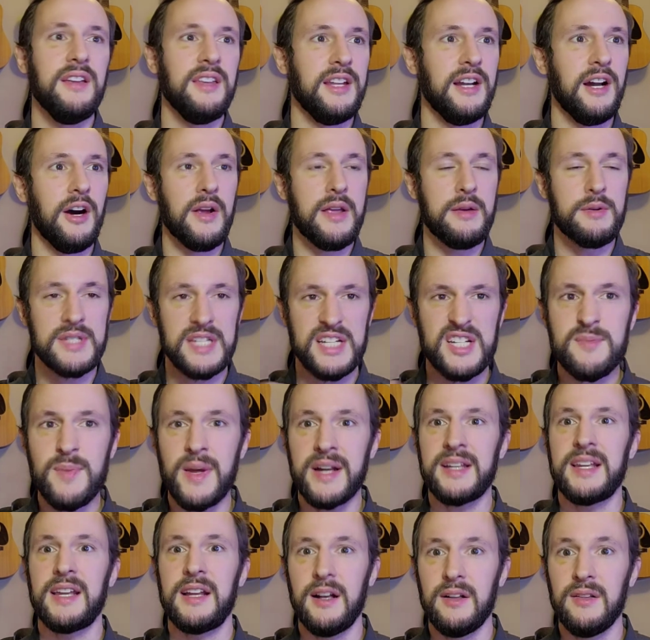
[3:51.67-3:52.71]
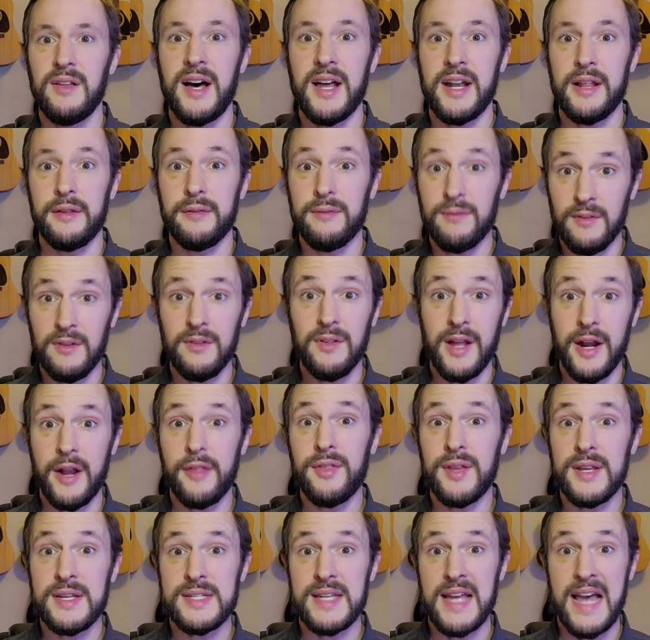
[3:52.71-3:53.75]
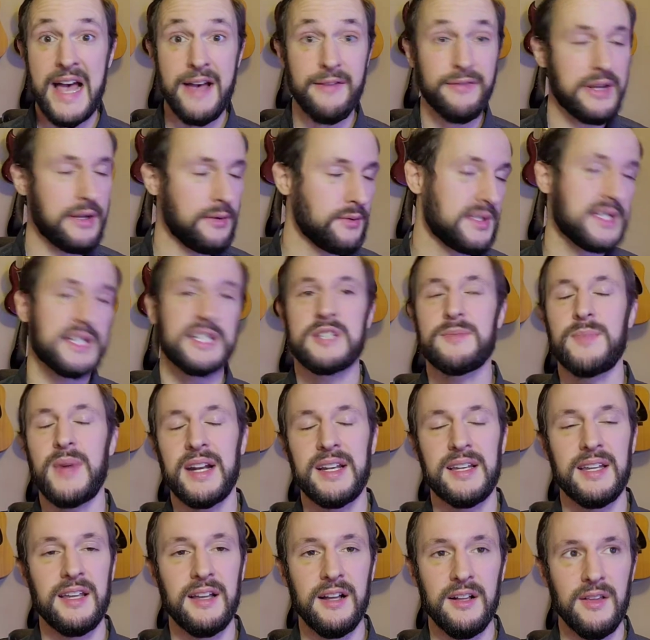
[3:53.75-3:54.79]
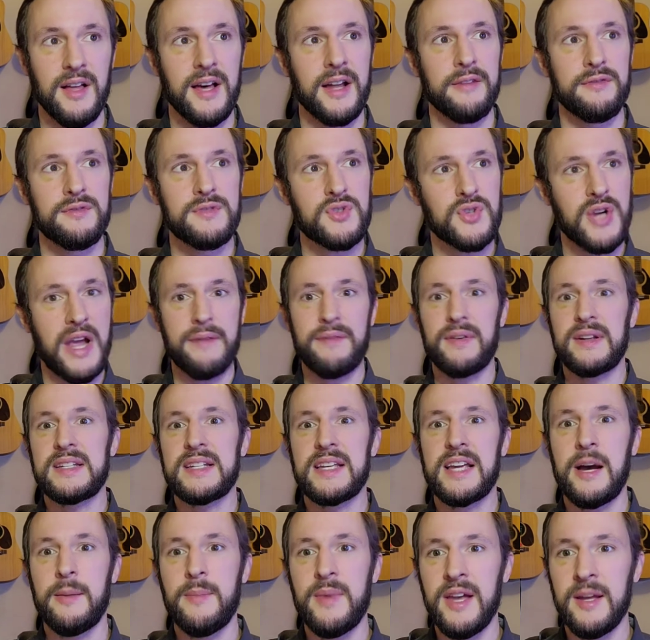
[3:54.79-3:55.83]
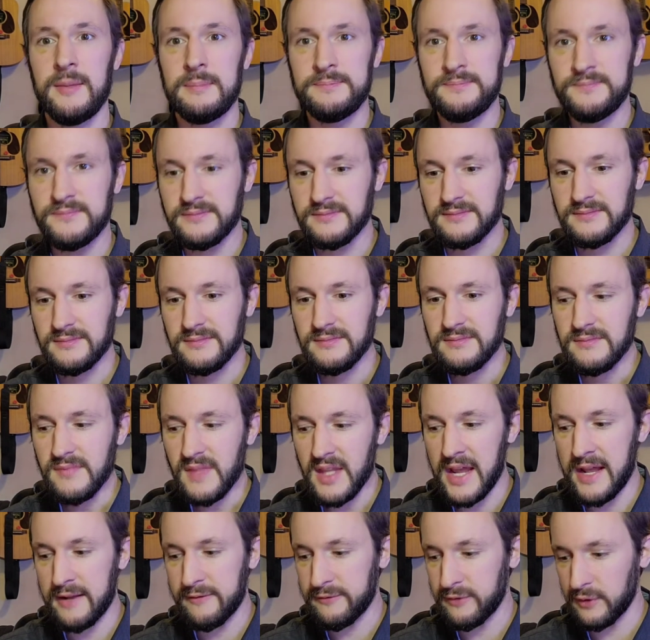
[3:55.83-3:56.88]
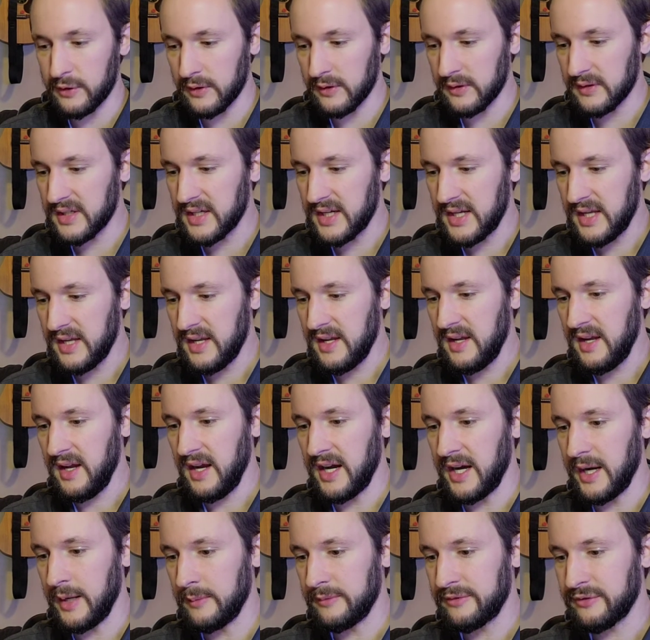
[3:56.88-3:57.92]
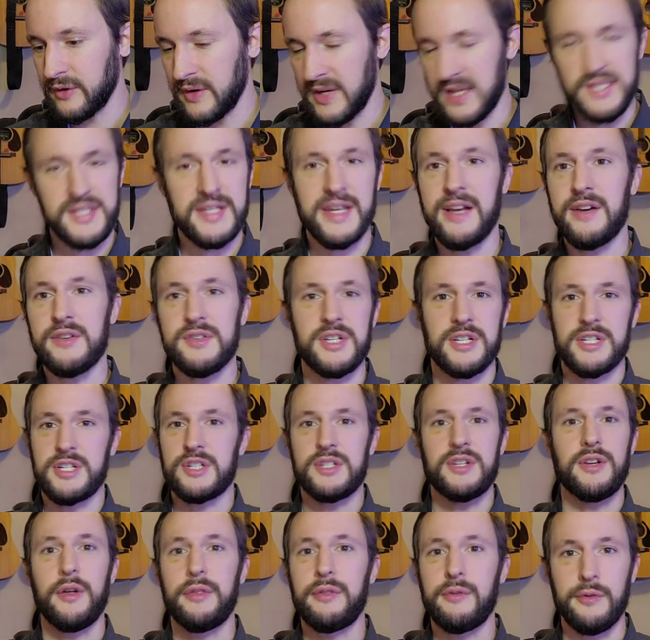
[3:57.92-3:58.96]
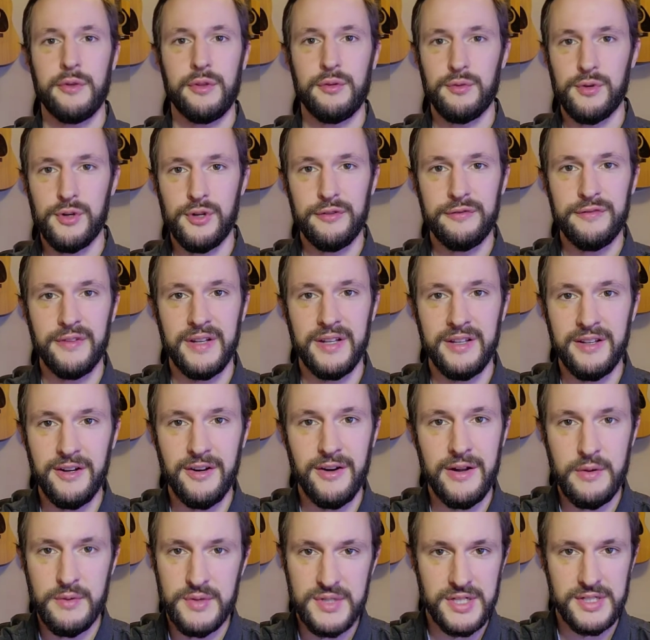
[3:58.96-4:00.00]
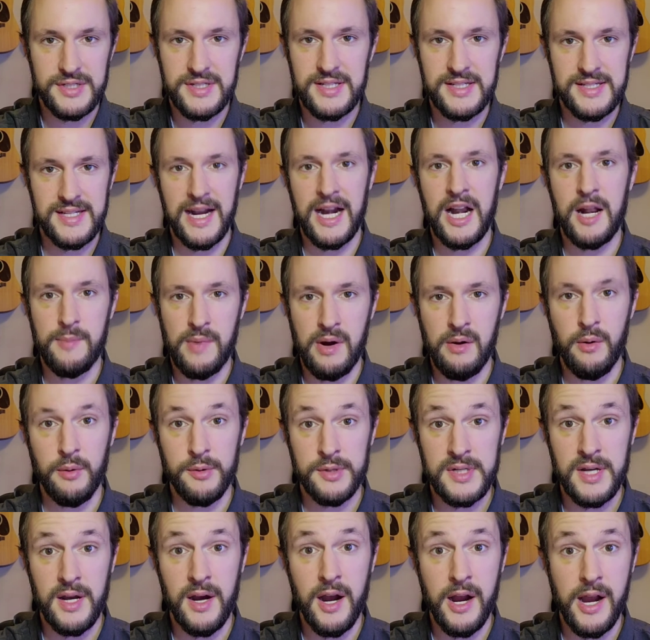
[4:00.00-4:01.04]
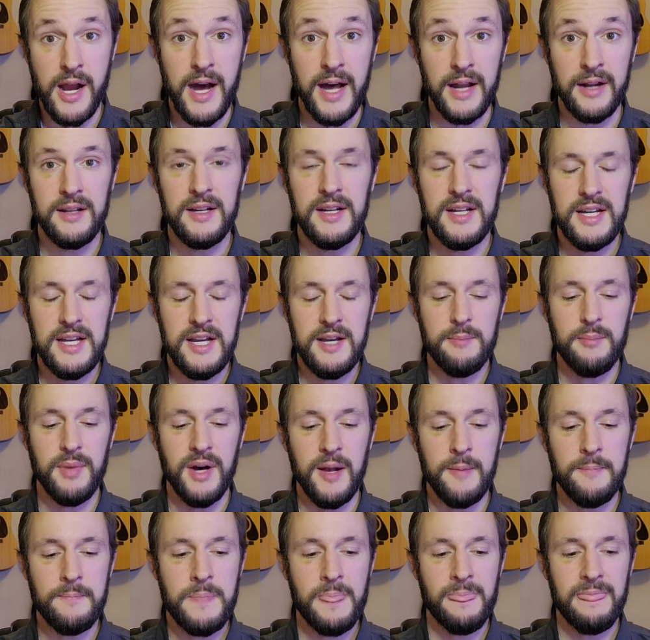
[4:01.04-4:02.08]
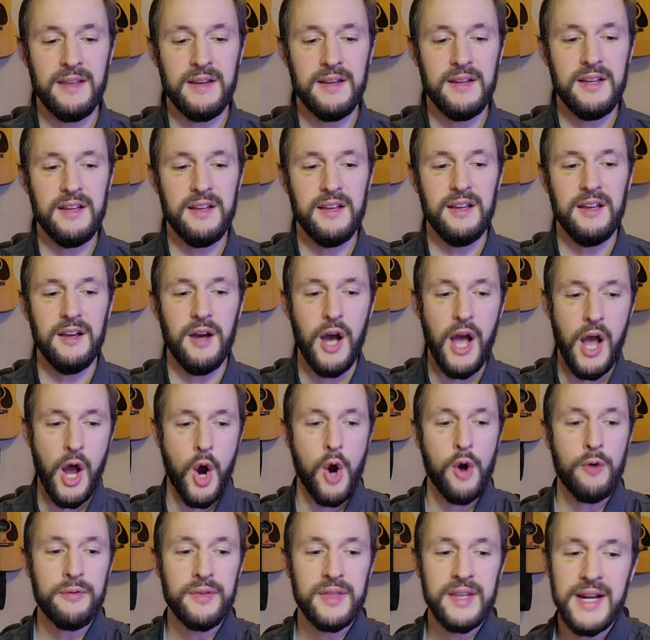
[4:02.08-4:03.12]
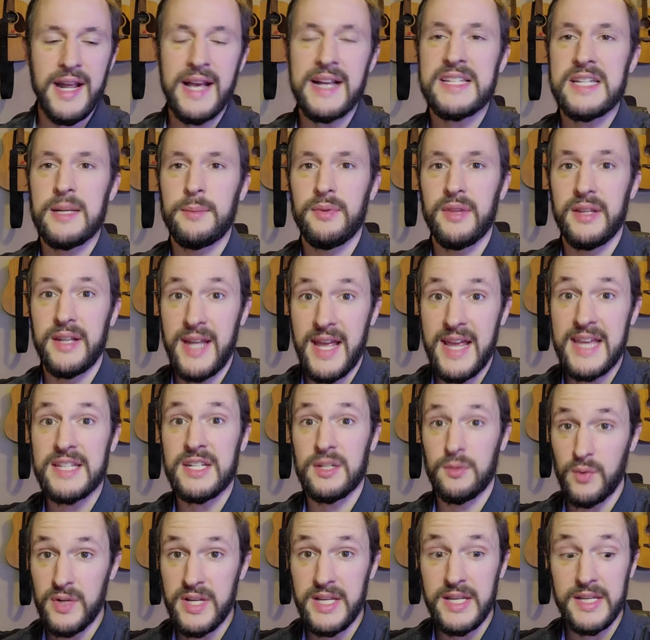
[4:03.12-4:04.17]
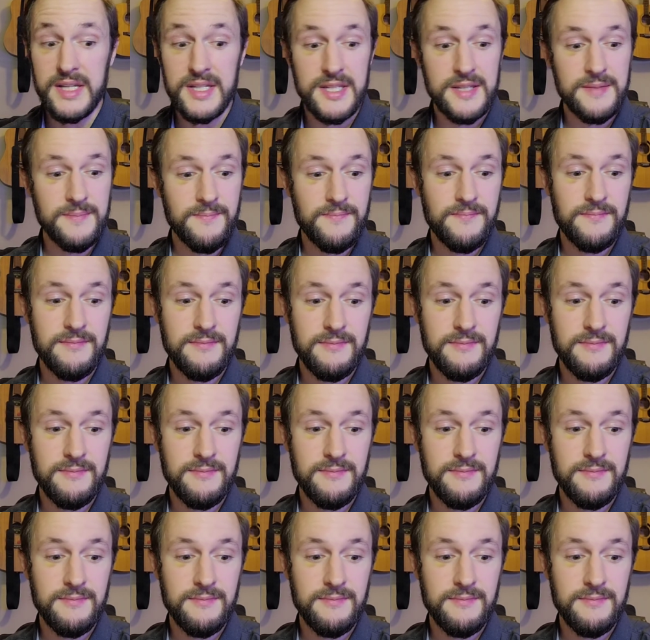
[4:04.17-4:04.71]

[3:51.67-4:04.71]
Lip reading: you know, he was expecting a lot of things to happen. He was expecting a lot of traffic to come in and for his sales to just go through the roof. And, you know, he just excited about what was going on. But over the next couple of days and weeks,